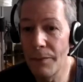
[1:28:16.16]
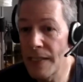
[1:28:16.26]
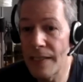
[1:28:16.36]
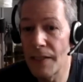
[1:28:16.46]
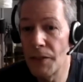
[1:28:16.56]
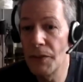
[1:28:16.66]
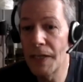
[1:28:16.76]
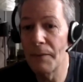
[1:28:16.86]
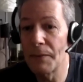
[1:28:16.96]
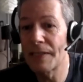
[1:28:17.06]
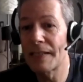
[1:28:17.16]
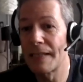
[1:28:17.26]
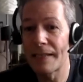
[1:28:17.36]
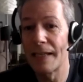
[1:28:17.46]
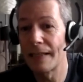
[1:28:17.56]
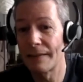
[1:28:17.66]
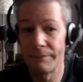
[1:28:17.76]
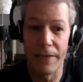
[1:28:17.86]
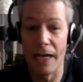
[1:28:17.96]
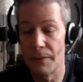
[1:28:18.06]
wasn't a newcomer since like
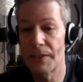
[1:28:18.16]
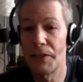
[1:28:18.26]
I was a